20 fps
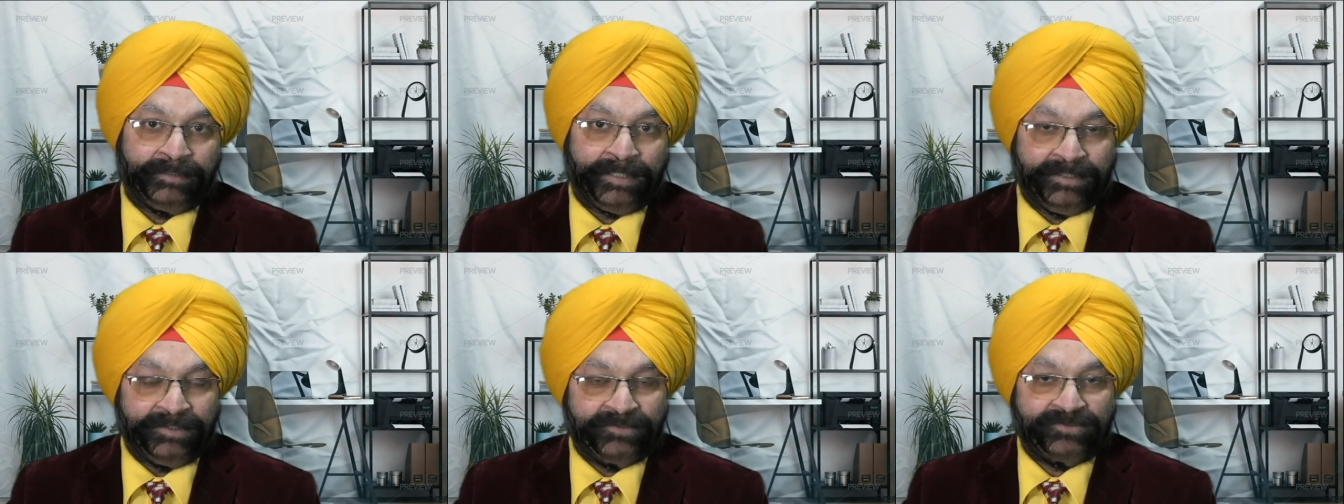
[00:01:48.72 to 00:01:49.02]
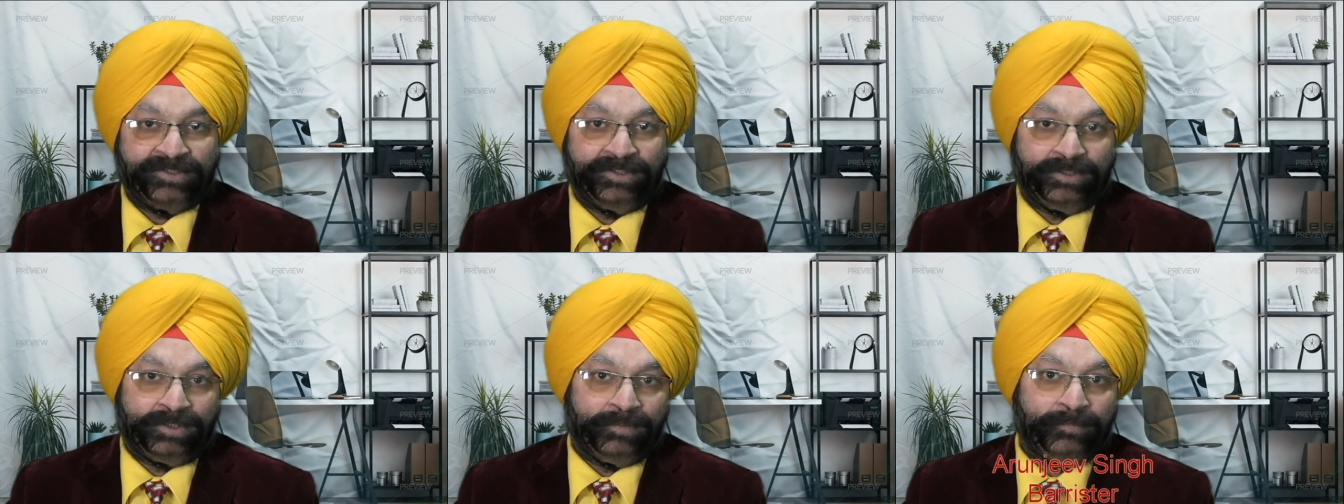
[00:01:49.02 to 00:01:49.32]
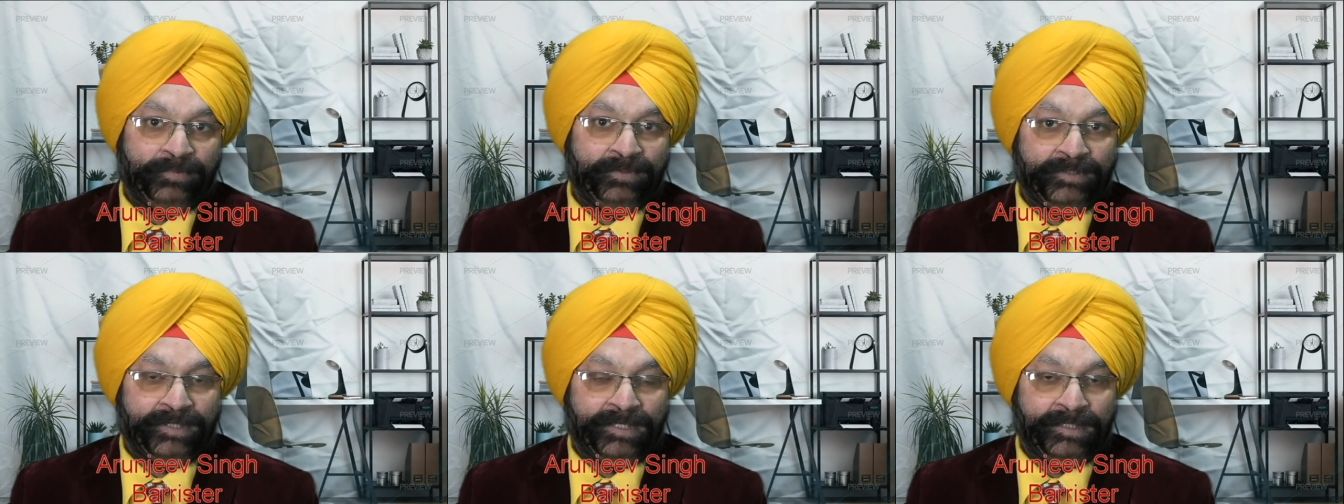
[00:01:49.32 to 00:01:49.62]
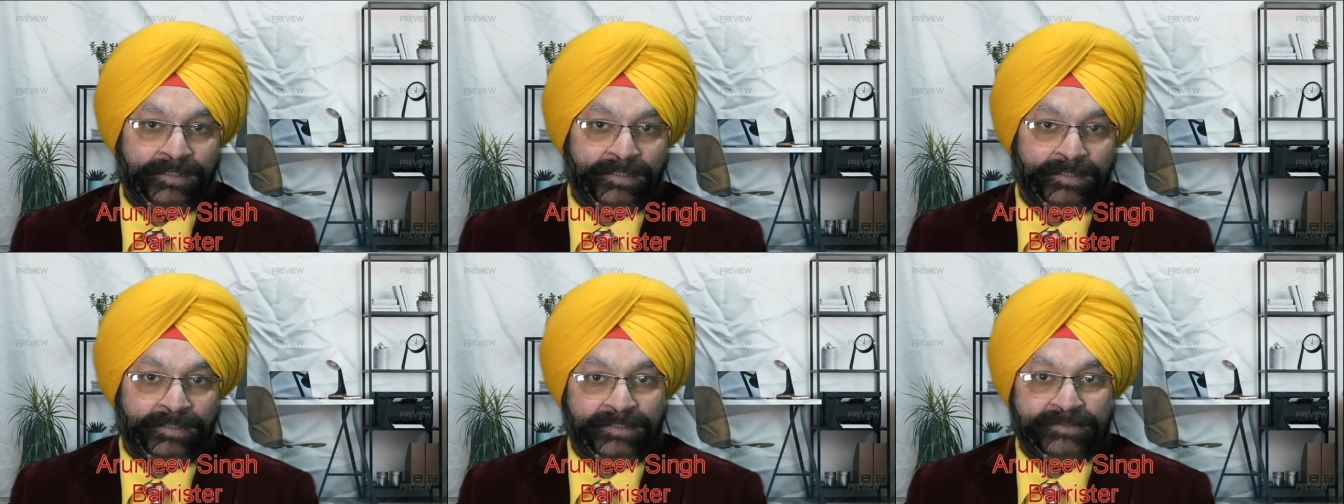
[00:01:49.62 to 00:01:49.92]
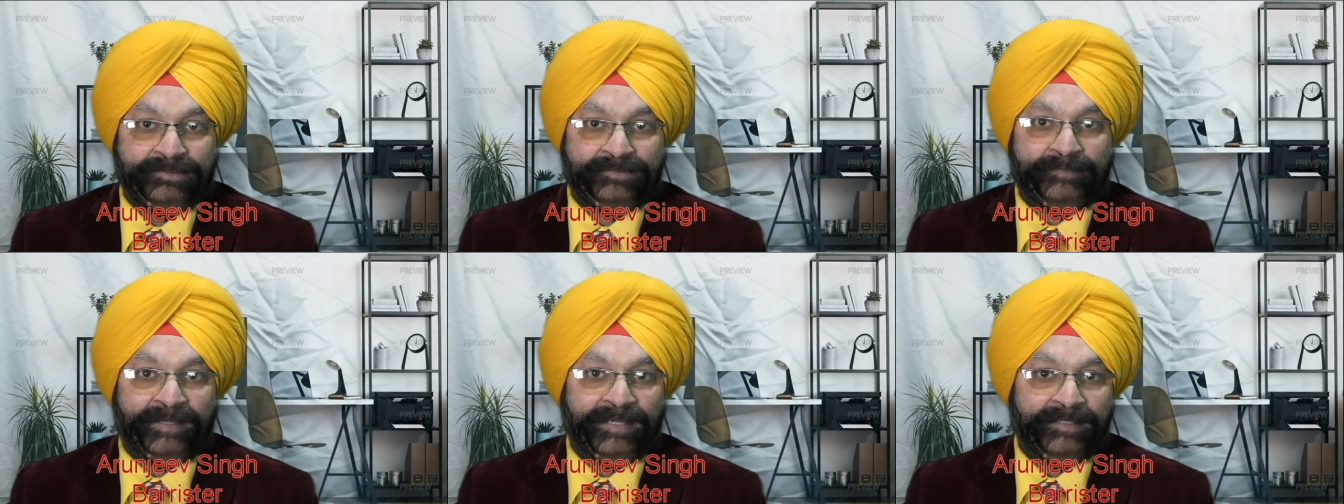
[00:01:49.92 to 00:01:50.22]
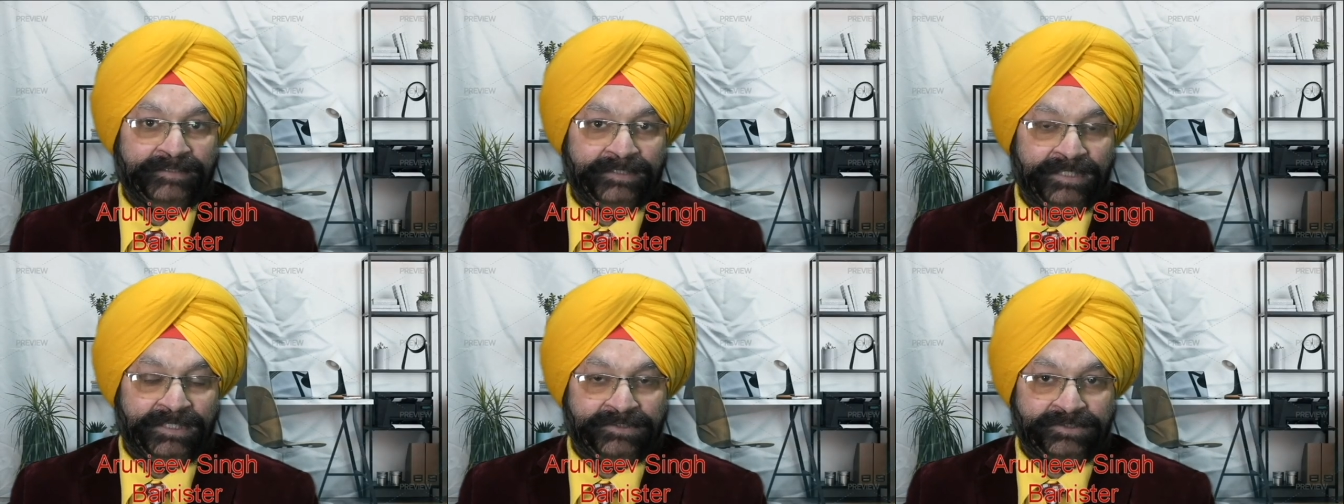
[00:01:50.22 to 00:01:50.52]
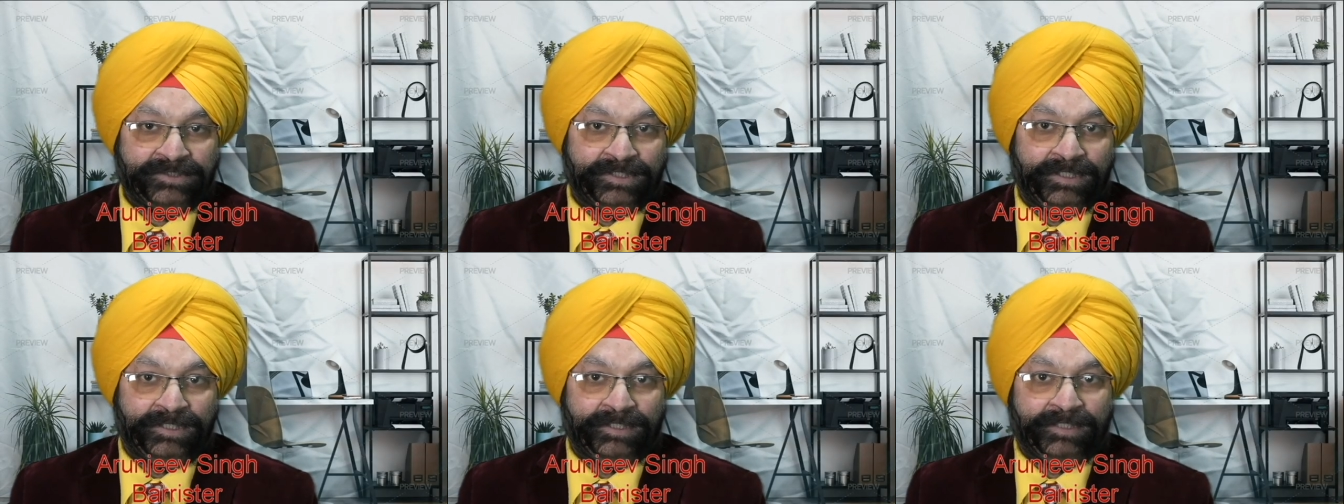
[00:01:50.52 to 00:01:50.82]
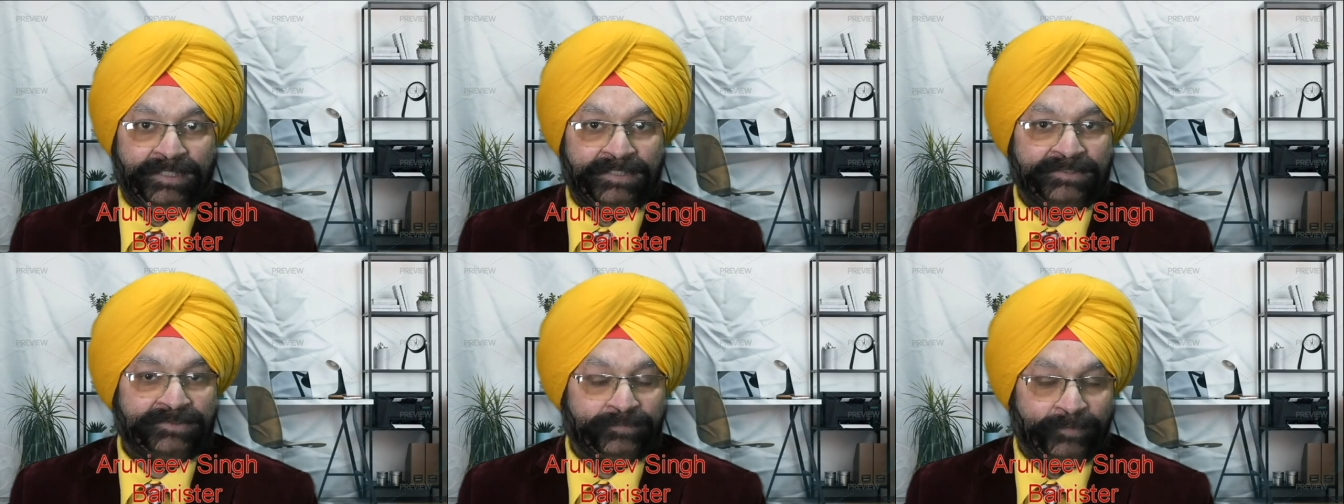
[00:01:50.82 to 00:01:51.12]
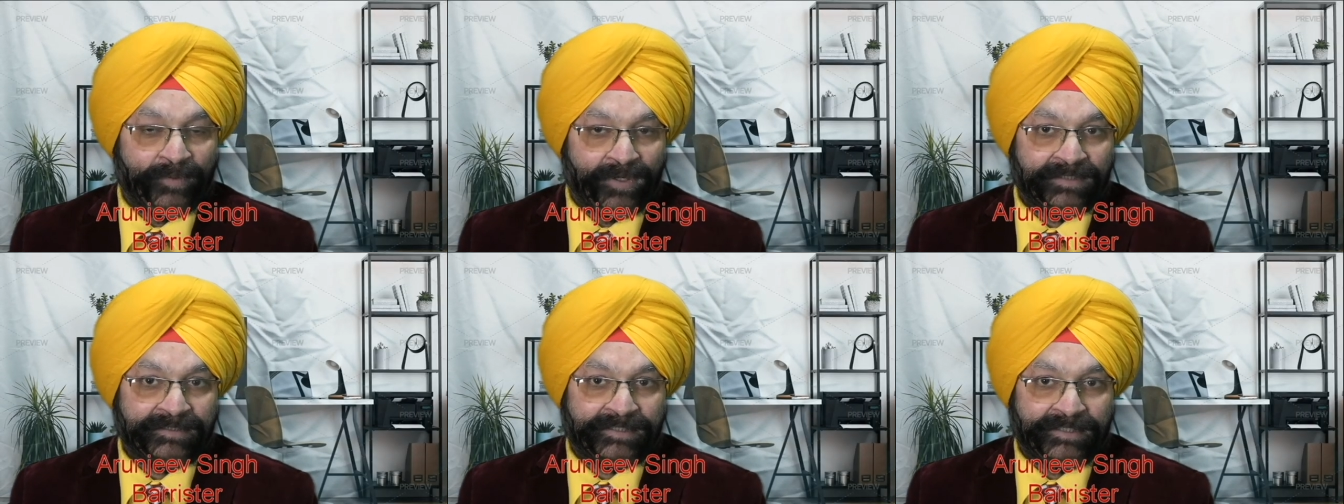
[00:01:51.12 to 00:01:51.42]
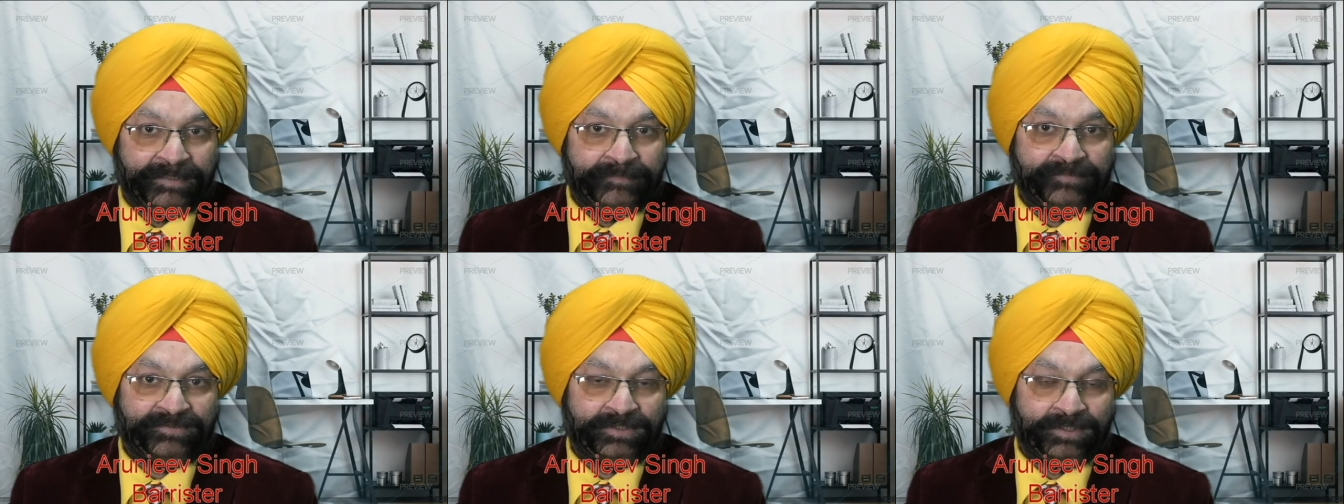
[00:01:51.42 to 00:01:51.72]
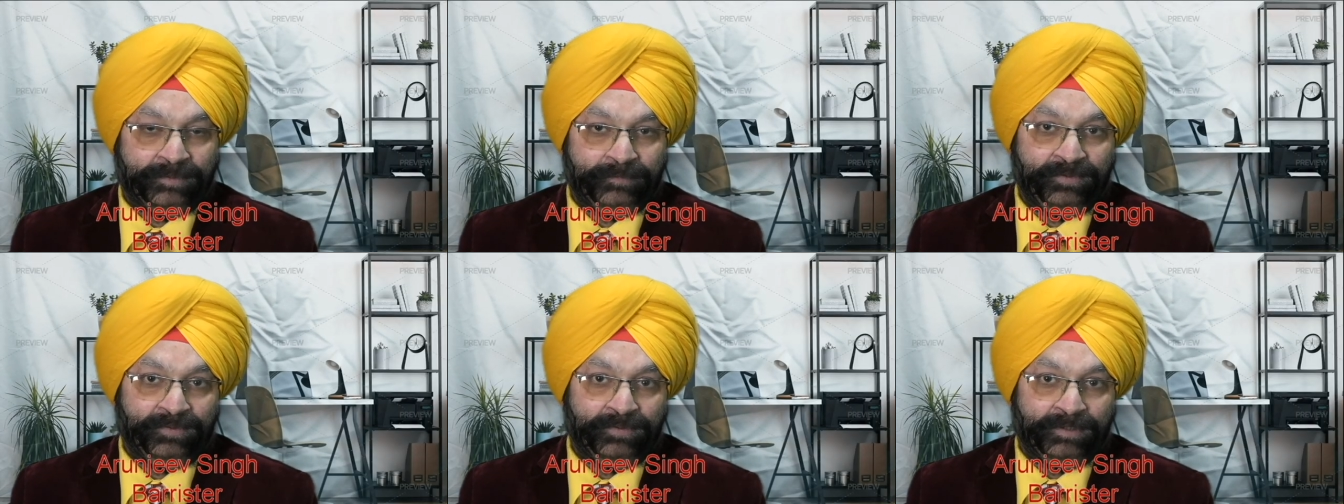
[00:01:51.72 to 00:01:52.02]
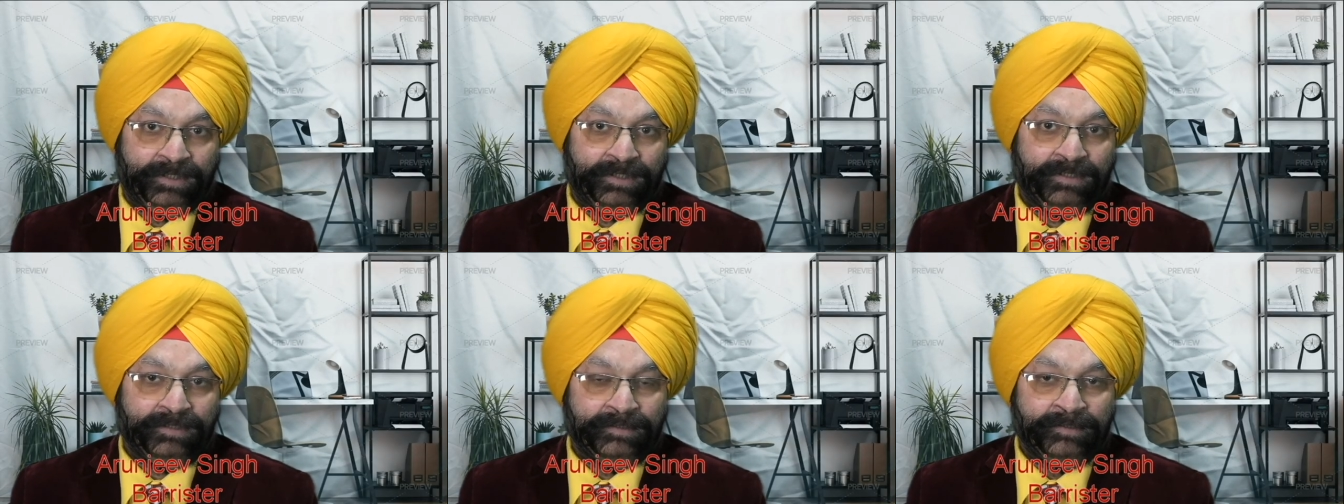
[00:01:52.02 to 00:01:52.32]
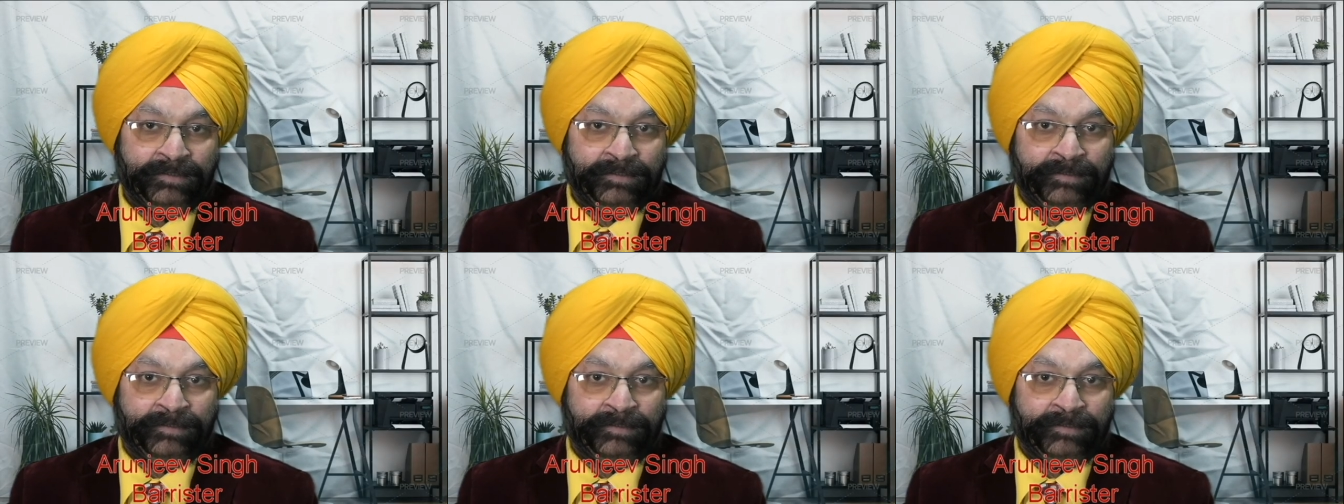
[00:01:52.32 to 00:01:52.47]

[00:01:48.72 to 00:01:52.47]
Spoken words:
Tenancy Tribunal is by nature a small claims tribunal